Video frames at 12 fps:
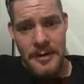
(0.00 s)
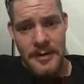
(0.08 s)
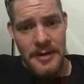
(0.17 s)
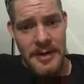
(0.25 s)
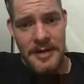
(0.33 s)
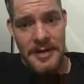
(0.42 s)

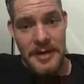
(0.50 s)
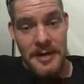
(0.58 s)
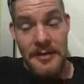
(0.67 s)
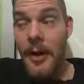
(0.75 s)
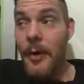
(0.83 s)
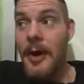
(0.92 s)
That's it.
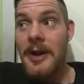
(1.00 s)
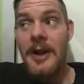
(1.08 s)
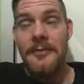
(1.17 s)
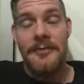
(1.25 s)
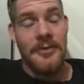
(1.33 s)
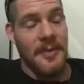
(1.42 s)
Though I'd
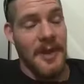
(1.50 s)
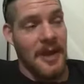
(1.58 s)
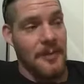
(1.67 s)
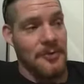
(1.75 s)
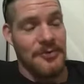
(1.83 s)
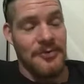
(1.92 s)
love to be
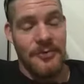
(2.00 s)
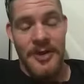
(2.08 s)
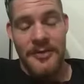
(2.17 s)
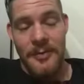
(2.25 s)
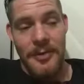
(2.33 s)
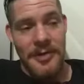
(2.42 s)
able to write
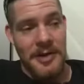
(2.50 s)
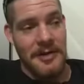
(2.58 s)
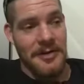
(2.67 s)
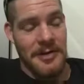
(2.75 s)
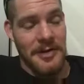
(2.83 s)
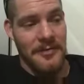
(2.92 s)
to music,
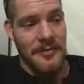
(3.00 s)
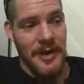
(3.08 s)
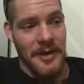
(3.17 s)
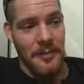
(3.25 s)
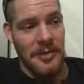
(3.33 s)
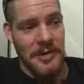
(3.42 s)
because I
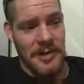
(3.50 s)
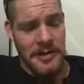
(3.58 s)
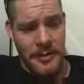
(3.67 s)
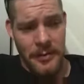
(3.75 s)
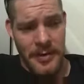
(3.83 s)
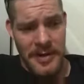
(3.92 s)
find music
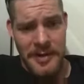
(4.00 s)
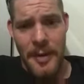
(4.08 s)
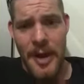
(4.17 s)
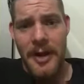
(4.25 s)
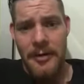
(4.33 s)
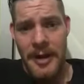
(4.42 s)
so
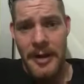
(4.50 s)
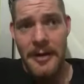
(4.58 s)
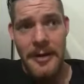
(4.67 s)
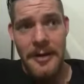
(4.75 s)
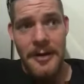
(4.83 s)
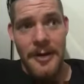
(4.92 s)
inspiring.
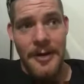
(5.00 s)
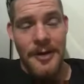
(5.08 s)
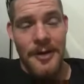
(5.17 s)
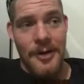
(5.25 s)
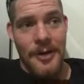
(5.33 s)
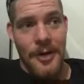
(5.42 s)

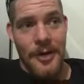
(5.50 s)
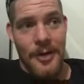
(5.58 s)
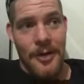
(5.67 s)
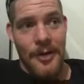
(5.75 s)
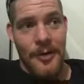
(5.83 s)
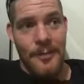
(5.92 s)

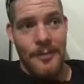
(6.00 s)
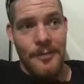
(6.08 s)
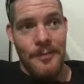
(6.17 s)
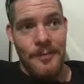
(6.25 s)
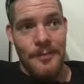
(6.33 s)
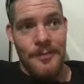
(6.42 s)
But
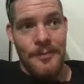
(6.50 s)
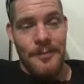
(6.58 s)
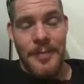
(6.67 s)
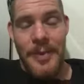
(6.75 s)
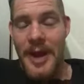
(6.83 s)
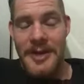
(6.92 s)

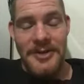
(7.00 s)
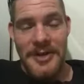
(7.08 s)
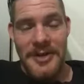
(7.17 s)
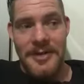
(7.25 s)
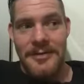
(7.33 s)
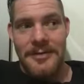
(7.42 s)
I
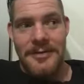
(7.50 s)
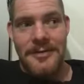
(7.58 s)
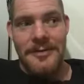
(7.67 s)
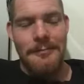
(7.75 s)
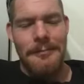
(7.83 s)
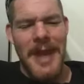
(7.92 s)
just,
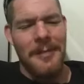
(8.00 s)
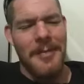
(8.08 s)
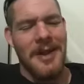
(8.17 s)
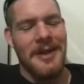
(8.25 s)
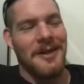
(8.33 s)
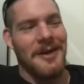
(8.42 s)

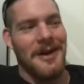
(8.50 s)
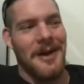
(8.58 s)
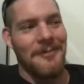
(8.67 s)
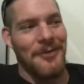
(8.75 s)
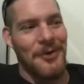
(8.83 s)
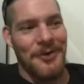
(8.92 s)
maybe
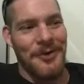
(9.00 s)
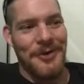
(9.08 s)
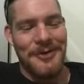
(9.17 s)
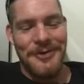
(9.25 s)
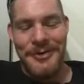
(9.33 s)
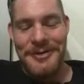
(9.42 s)
I'm not good
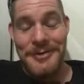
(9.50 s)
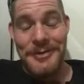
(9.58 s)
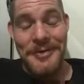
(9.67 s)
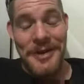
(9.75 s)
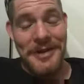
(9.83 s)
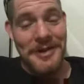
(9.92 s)
at doing two
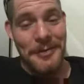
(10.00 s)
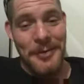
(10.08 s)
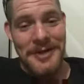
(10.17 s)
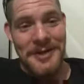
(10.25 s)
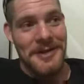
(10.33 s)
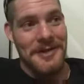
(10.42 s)
things at
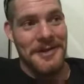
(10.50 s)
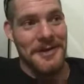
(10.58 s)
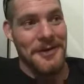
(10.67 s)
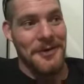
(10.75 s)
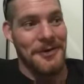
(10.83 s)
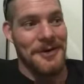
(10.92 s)
once.
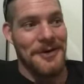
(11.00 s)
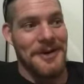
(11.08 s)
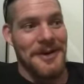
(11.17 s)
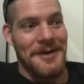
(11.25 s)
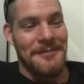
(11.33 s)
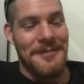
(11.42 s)
So
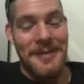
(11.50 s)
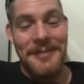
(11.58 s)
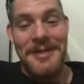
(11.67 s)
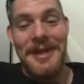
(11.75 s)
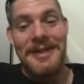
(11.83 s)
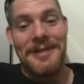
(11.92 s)
maybe
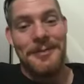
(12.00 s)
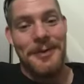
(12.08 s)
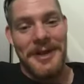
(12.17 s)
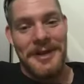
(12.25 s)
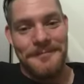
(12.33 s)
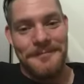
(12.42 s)
that's why.